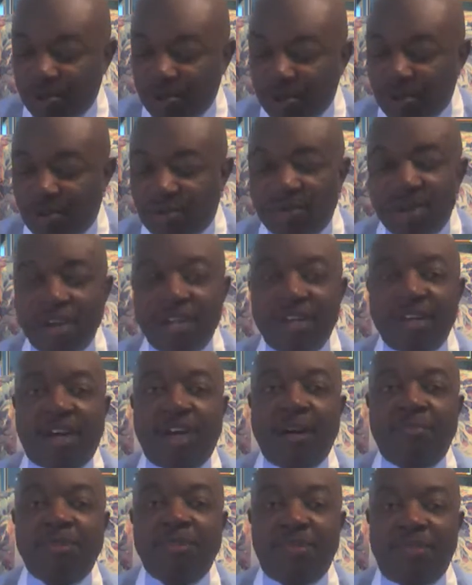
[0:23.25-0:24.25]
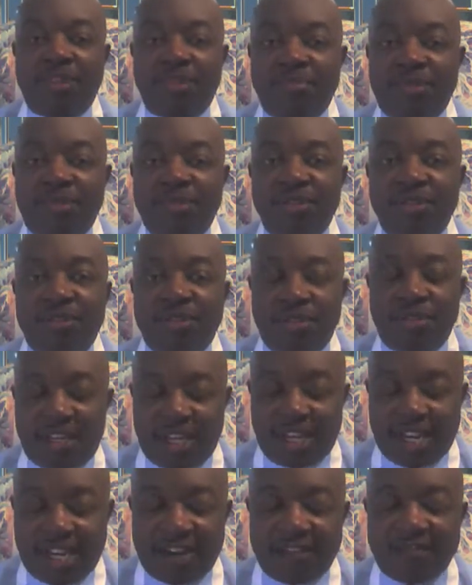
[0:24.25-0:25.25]
want to read a couple of them to you
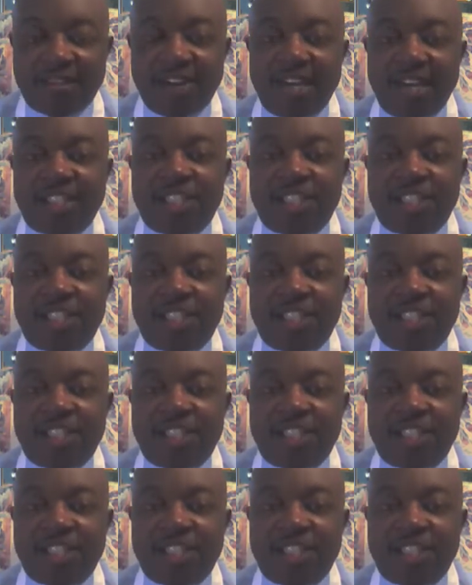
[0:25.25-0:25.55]
that I've